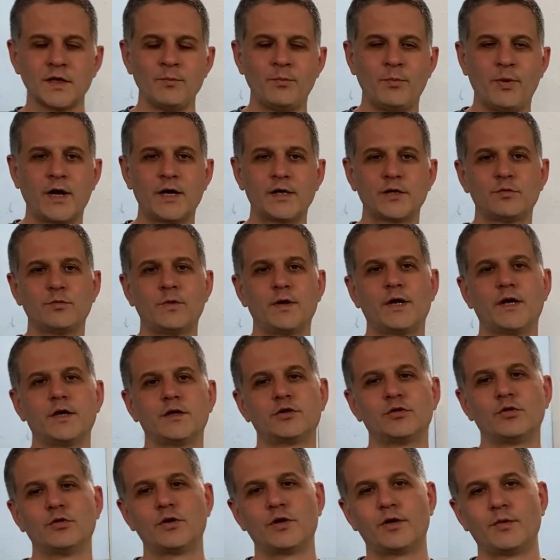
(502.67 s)
part where I
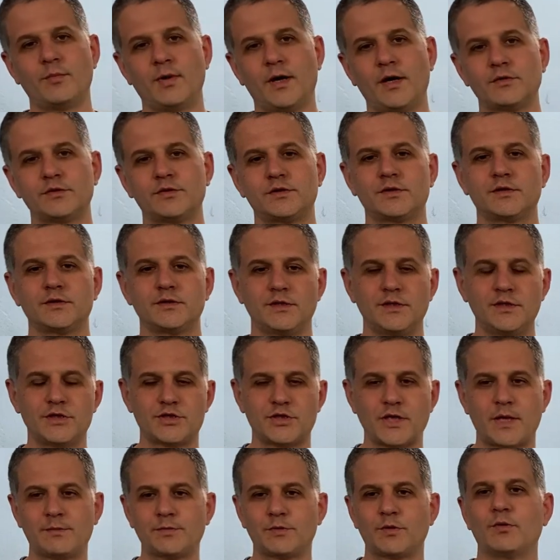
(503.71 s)
talk about, this
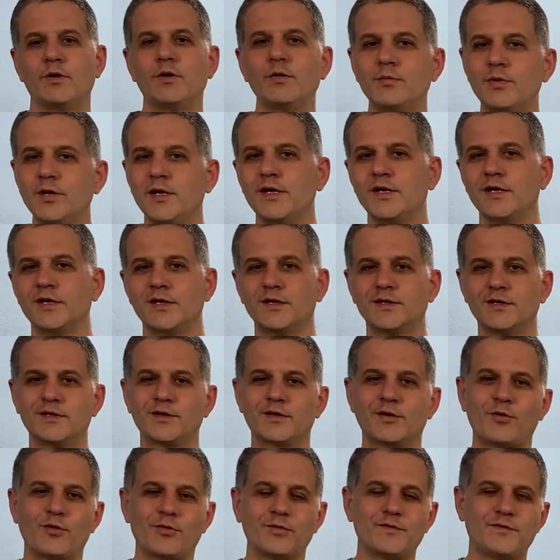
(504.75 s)
chapter will be
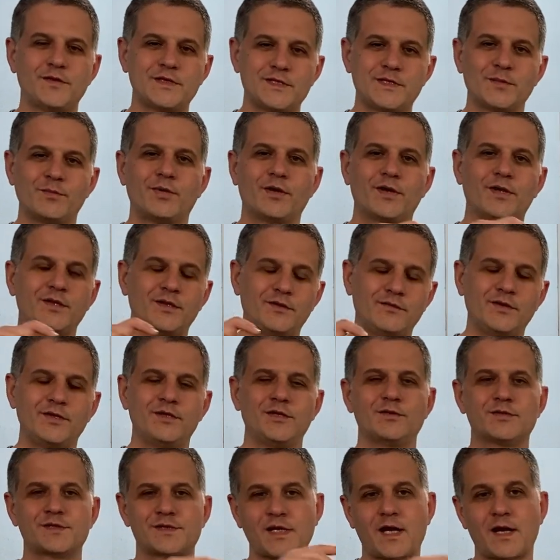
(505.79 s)
visible in the
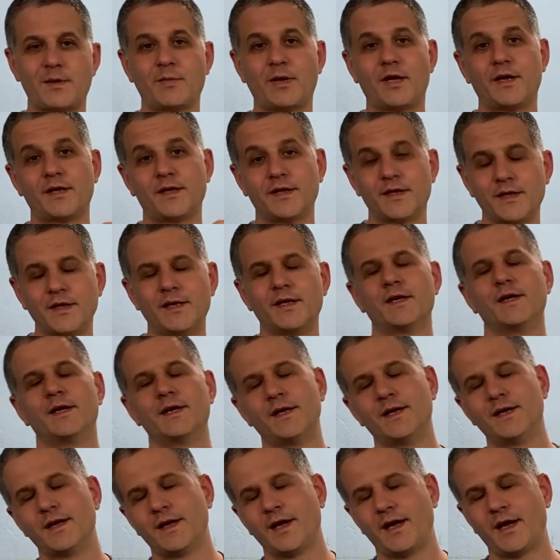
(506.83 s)
video's timeline,
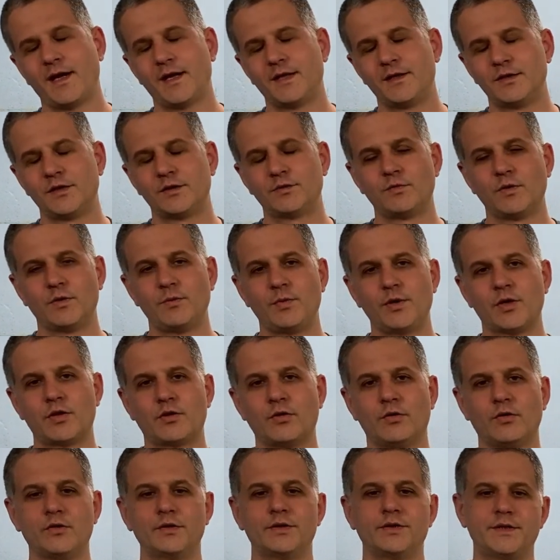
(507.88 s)
and it will be
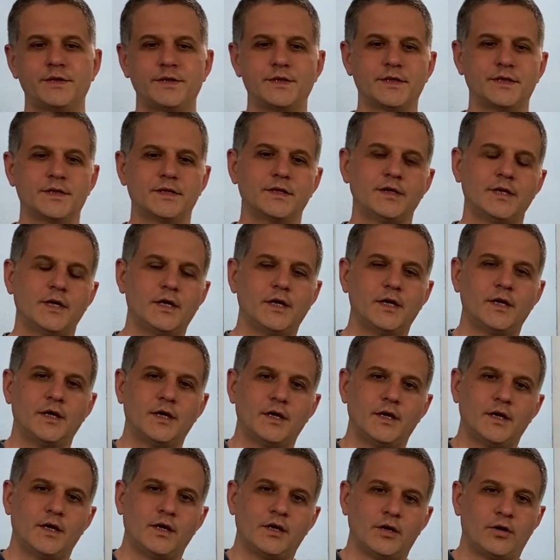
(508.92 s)
called the
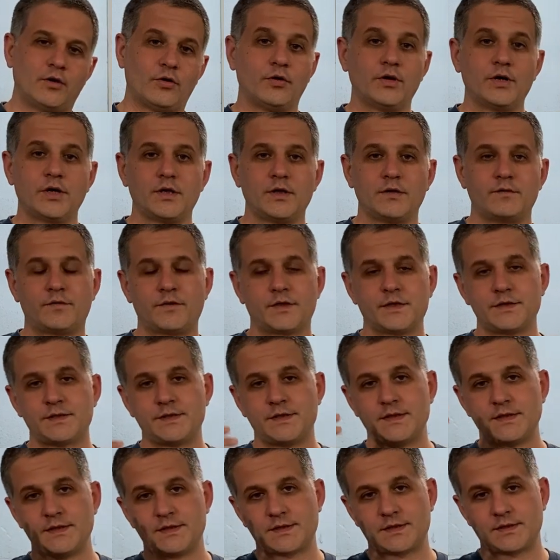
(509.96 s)
oil
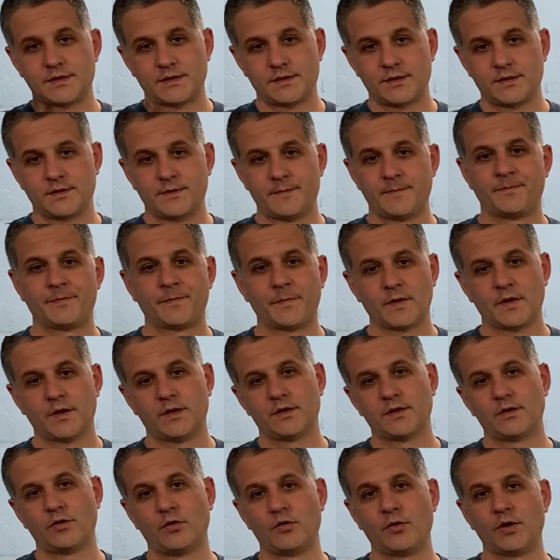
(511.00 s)
versus
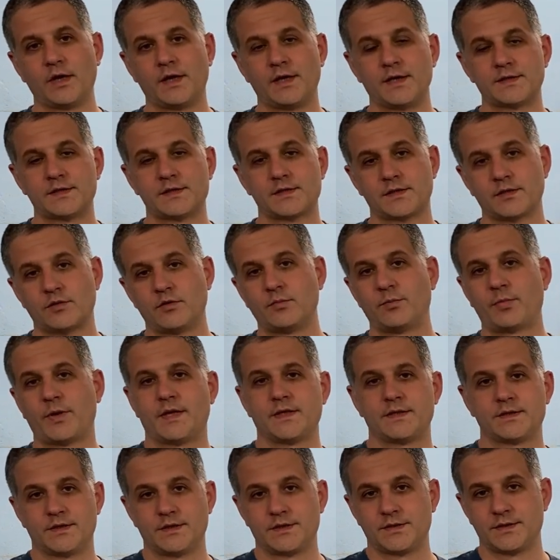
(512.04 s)
oilless
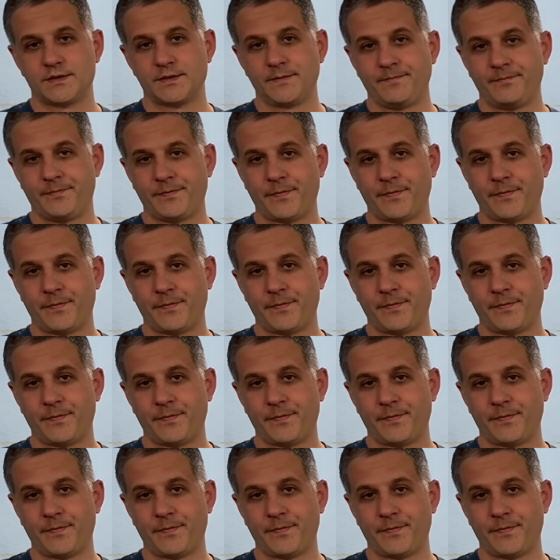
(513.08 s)
compressors.